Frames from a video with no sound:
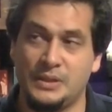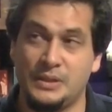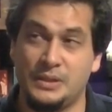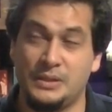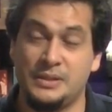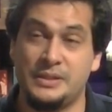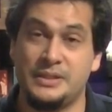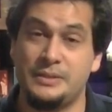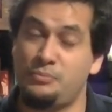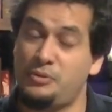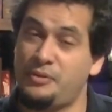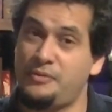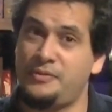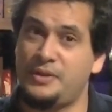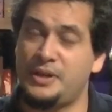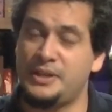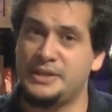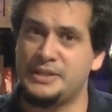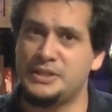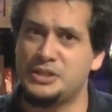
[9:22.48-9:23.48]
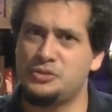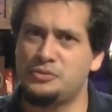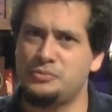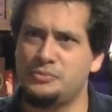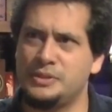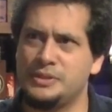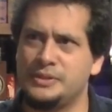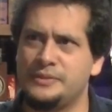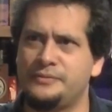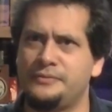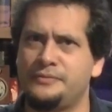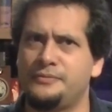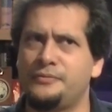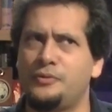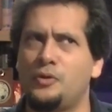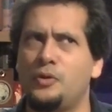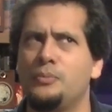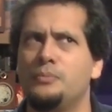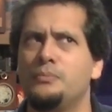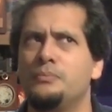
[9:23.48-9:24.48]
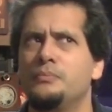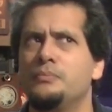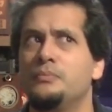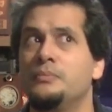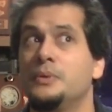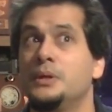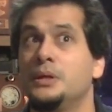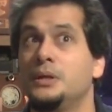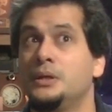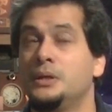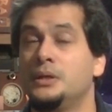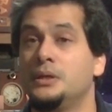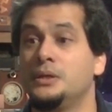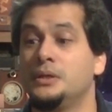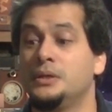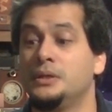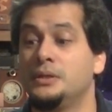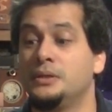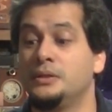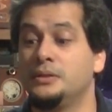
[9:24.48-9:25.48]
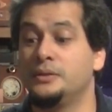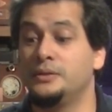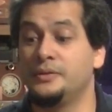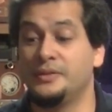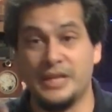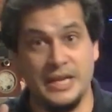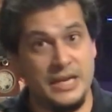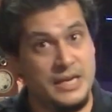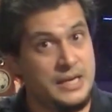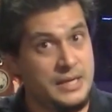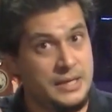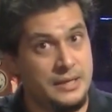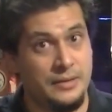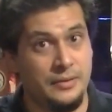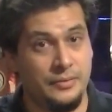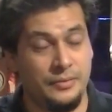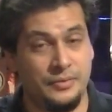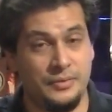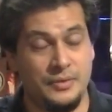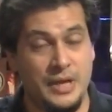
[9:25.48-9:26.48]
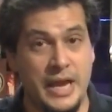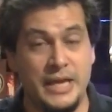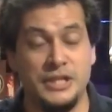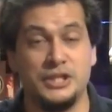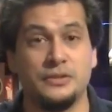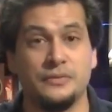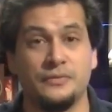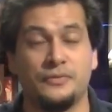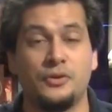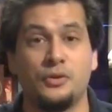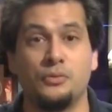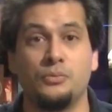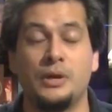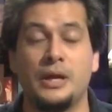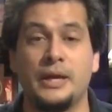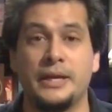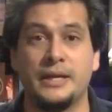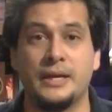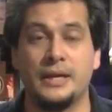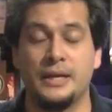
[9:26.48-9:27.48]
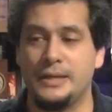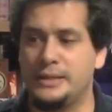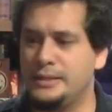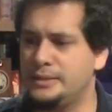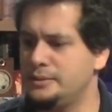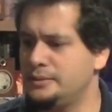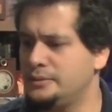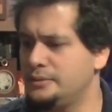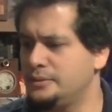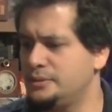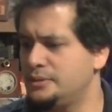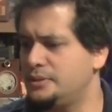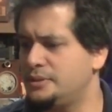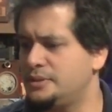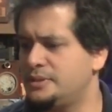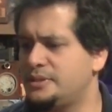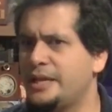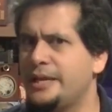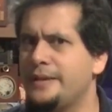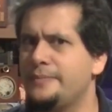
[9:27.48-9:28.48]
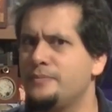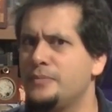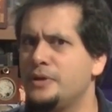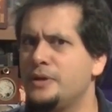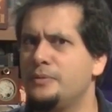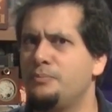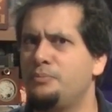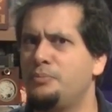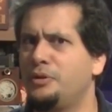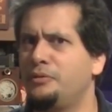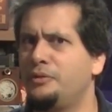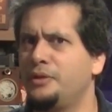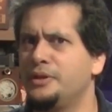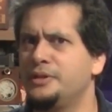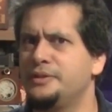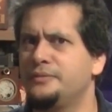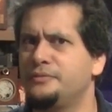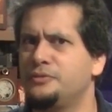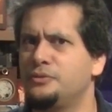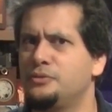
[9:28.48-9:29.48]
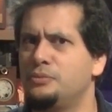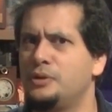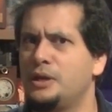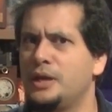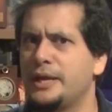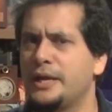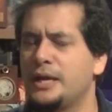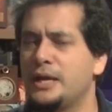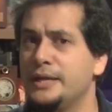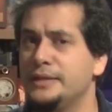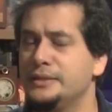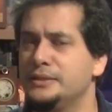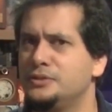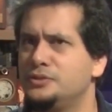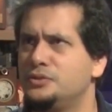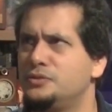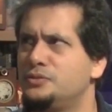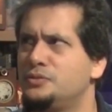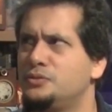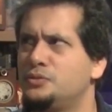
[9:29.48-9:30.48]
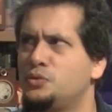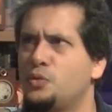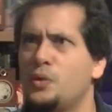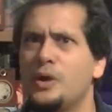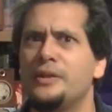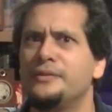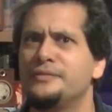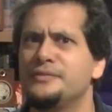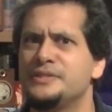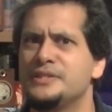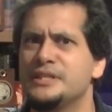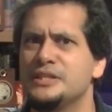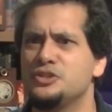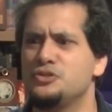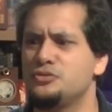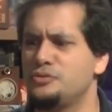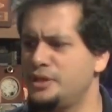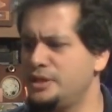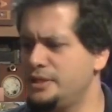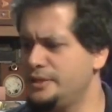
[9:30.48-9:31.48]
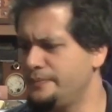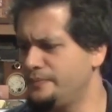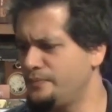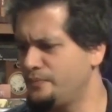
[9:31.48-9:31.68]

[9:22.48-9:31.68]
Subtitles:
simplified instrument from the age of Kublai Khan. It's the same period of Kublai Khan, 12th century.